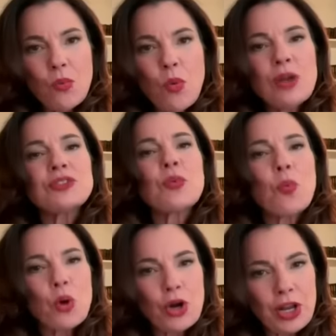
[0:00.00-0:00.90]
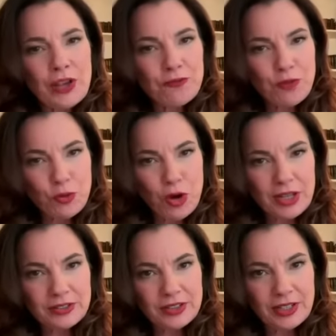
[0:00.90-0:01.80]
wasn't working for
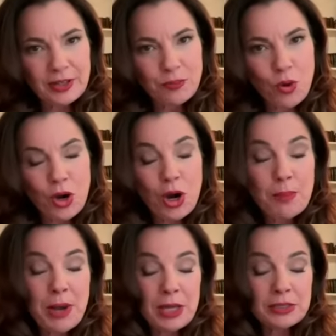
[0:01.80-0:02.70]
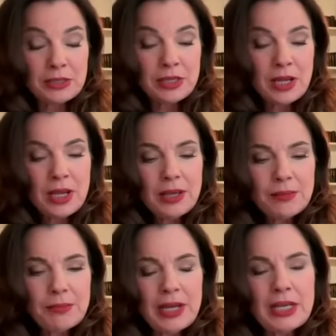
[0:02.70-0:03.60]
us anymore, amongst
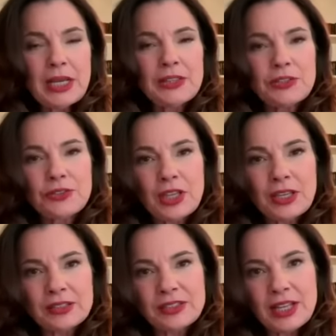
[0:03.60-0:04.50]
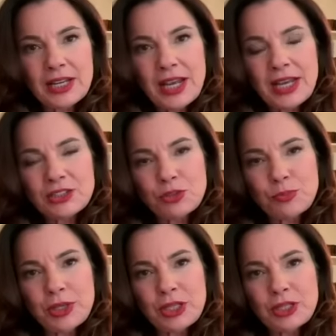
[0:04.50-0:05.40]
many other things that had
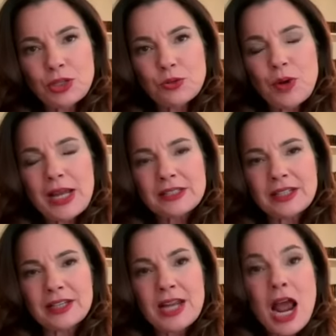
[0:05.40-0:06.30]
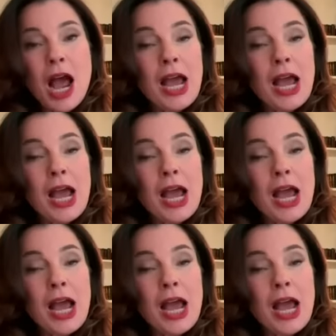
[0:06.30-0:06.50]
to be corrected.